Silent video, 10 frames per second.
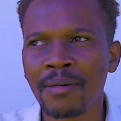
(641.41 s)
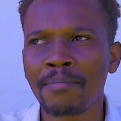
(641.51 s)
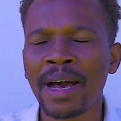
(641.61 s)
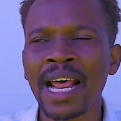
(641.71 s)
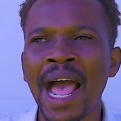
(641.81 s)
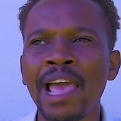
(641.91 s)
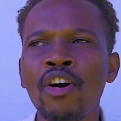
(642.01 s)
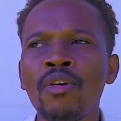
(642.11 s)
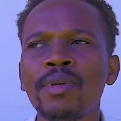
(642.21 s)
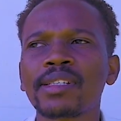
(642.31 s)
But I
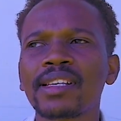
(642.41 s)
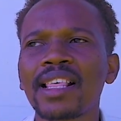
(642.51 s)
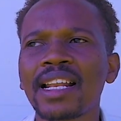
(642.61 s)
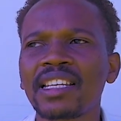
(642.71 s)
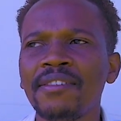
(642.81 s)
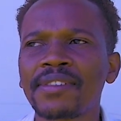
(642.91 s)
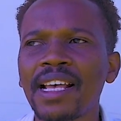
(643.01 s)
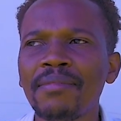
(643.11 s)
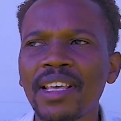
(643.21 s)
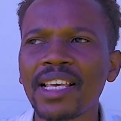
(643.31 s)
always say that if
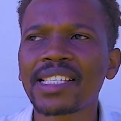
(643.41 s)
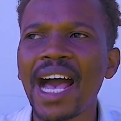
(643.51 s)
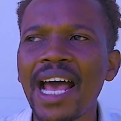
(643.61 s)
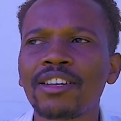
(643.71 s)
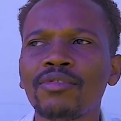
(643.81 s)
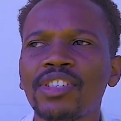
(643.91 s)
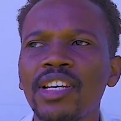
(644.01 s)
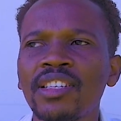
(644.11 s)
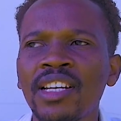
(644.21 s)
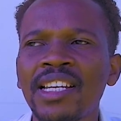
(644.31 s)
something is hard to
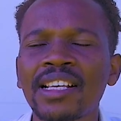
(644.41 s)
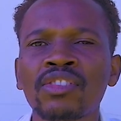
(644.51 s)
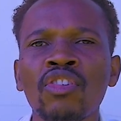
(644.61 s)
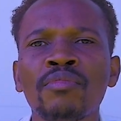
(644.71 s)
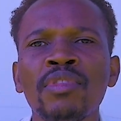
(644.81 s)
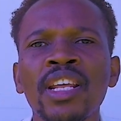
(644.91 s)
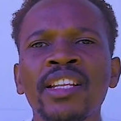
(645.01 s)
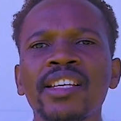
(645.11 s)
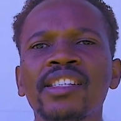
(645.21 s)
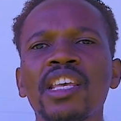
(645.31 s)
change, it does not mean
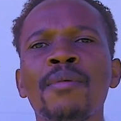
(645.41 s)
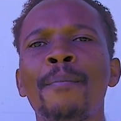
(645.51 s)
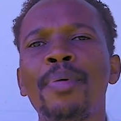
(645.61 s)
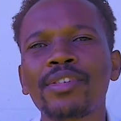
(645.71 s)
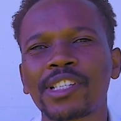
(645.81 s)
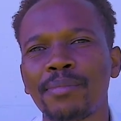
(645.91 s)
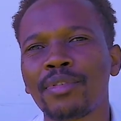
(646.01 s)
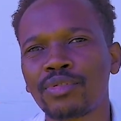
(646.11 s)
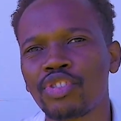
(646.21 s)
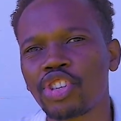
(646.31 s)
it is
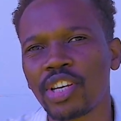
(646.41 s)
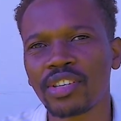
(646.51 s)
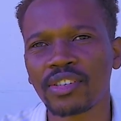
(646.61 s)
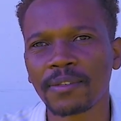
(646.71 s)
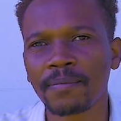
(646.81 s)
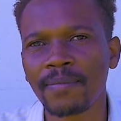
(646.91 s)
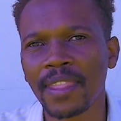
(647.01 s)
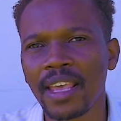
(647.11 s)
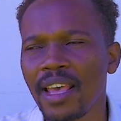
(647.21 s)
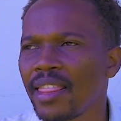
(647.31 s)
impossible to change.
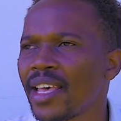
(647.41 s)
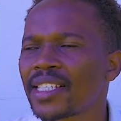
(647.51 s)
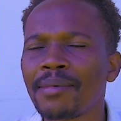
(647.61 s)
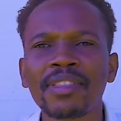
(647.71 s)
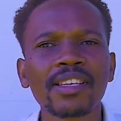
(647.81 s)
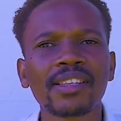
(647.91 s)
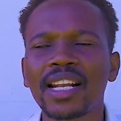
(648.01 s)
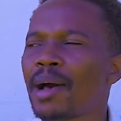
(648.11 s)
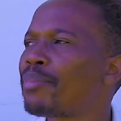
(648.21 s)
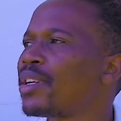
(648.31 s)
There are some things that
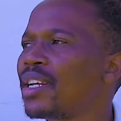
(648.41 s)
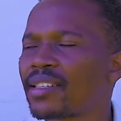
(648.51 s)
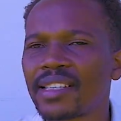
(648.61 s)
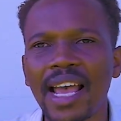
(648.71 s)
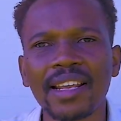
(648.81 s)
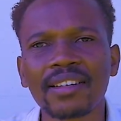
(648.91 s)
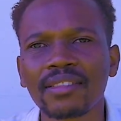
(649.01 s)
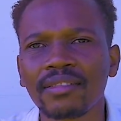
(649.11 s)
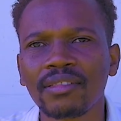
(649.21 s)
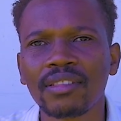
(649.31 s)
are predestined.
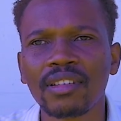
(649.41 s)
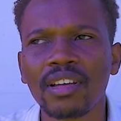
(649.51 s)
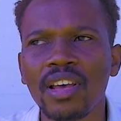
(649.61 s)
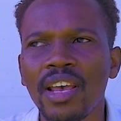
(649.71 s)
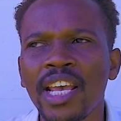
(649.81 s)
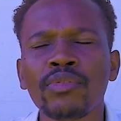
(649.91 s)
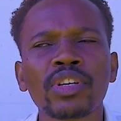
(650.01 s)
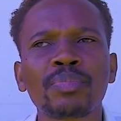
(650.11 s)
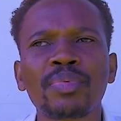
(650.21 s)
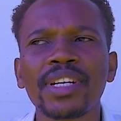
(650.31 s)
It
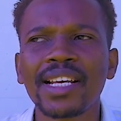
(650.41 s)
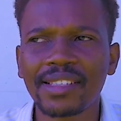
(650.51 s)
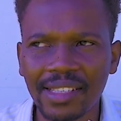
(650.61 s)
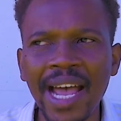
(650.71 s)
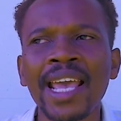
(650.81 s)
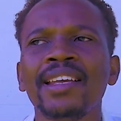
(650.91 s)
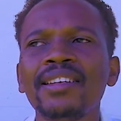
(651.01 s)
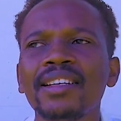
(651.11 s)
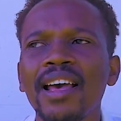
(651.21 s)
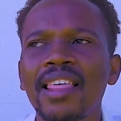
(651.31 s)
was
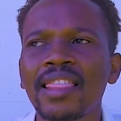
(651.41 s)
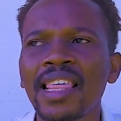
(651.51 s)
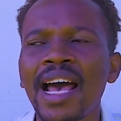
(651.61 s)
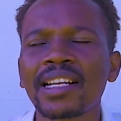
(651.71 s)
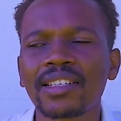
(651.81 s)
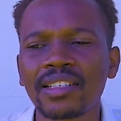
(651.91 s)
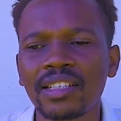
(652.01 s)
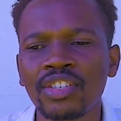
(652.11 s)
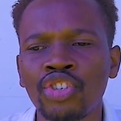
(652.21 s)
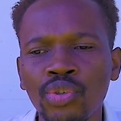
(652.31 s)
predestined that
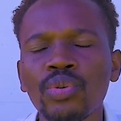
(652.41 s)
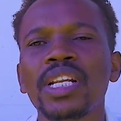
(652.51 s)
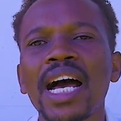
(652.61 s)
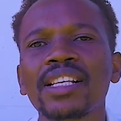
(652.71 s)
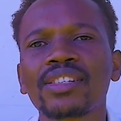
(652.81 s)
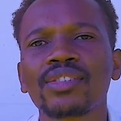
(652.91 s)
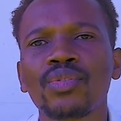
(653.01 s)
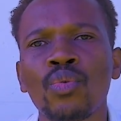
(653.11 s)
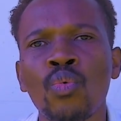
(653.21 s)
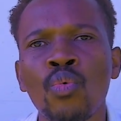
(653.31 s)
Judas
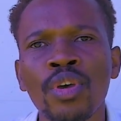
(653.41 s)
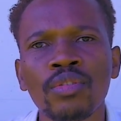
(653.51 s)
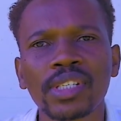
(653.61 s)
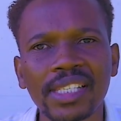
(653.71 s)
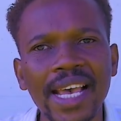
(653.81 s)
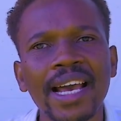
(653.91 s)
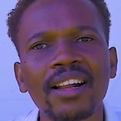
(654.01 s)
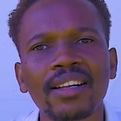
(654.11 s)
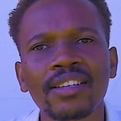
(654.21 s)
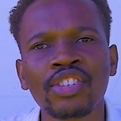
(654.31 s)
will
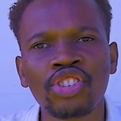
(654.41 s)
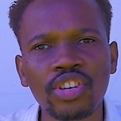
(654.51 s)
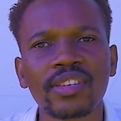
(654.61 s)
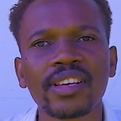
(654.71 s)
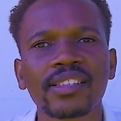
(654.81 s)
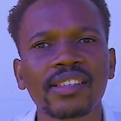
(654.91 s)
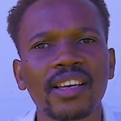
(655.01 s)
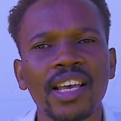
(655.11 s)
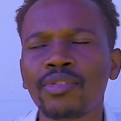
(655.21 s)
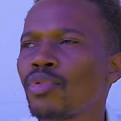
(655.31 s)
sell Jesus.
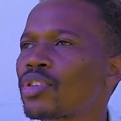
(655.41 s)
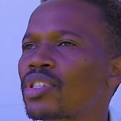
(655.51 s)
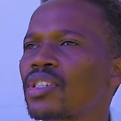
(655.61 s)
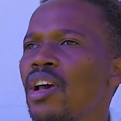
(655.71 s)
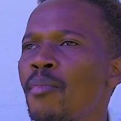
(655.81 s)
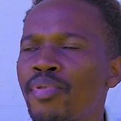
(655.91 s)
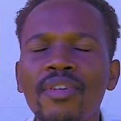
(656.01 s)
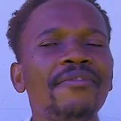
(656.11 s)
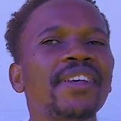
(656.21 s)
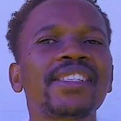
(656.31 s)
It was
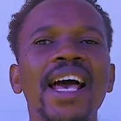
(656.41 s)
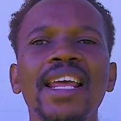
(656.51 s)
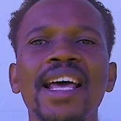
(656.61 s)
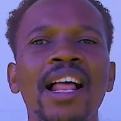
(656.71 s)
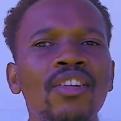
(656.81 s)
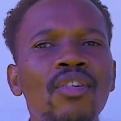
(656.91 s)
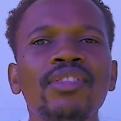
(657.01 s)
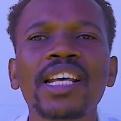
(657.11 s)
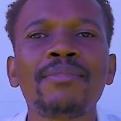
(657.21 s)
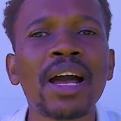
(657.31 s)
prophesied a long
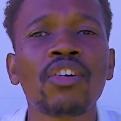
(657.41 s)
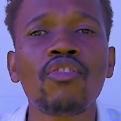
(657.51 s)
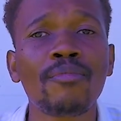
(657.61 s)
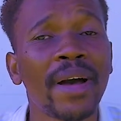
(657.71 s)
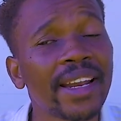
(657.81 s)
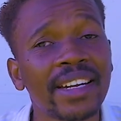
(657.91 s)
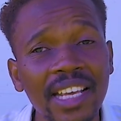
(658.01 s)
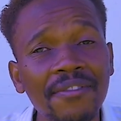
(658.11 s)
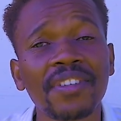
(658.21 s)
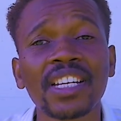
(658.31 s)
time ago by
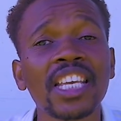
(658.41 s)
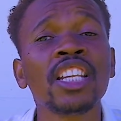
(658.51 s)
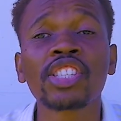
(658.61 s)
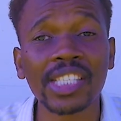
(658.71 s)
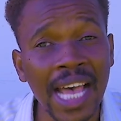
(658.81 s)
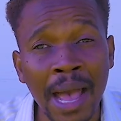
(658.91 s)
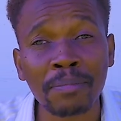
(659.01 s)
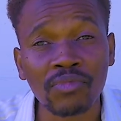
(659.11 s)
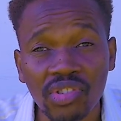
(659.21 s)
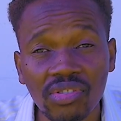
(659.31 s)
David in
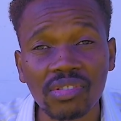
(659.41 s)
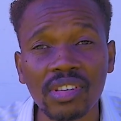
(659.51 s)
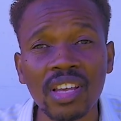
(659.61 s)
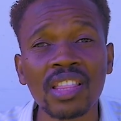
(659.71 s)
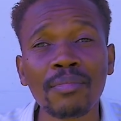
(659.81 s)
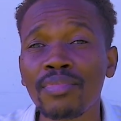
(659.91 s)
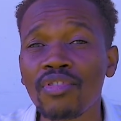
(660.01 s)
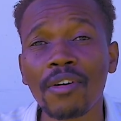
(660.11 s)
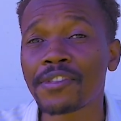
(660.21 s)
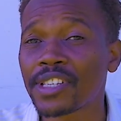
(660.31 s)
Psalms, in the book
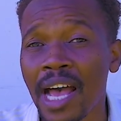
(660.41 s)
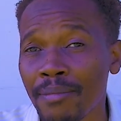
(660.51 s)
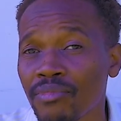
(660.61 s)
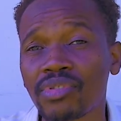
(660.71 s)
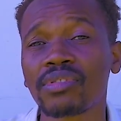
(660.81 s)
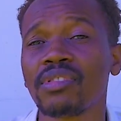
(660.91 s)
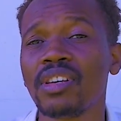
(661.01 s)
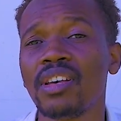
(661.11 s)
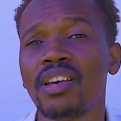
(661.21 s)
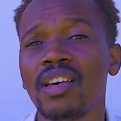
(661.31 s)
of Psalms,
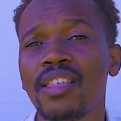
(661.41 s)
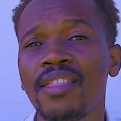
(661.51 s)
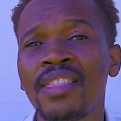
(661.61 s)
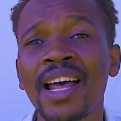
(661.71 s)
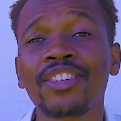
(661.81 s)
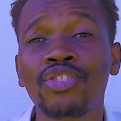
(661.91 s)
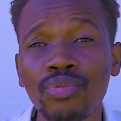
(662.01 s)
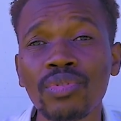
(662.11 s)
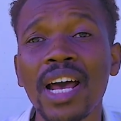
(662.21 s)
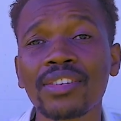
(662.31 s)
that
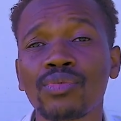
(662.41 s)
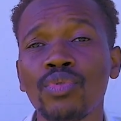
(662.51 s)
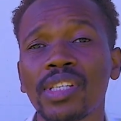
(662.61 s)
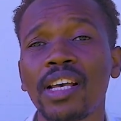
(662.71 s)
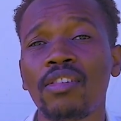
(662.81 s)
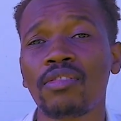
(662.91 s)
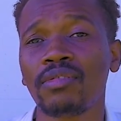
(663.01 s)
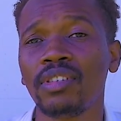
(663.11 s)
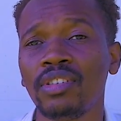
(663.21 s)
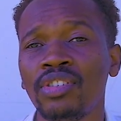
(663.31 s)
Judas will sell
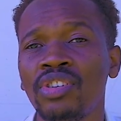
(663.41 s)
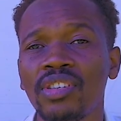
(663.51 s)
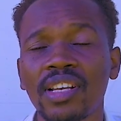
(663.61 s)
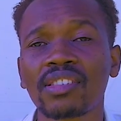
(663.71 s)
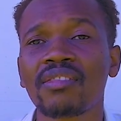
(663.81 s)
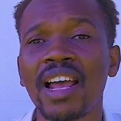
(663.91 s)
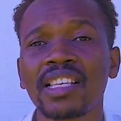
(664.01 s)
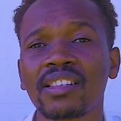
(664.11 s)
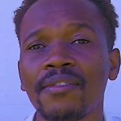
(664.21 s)
Jesus Christ